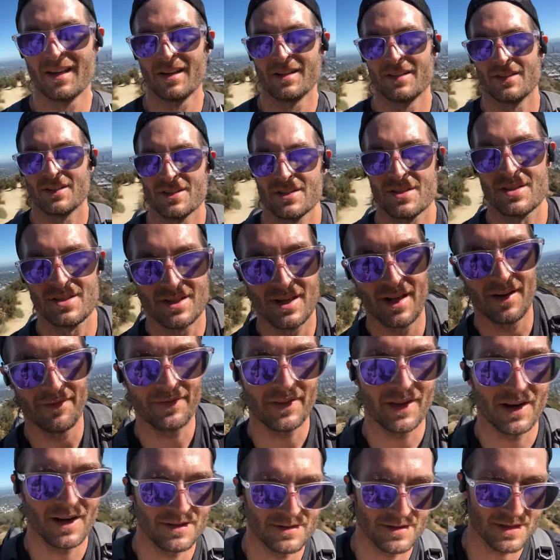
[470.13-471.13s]
just stuff
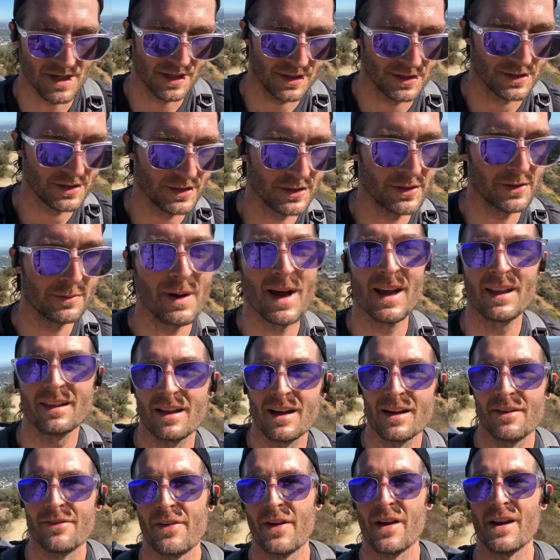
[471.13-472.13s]
that I was gonna do in my
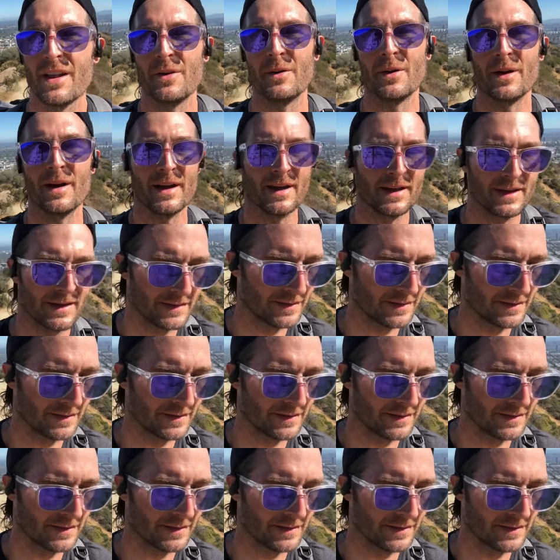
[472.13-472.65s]
life anyway.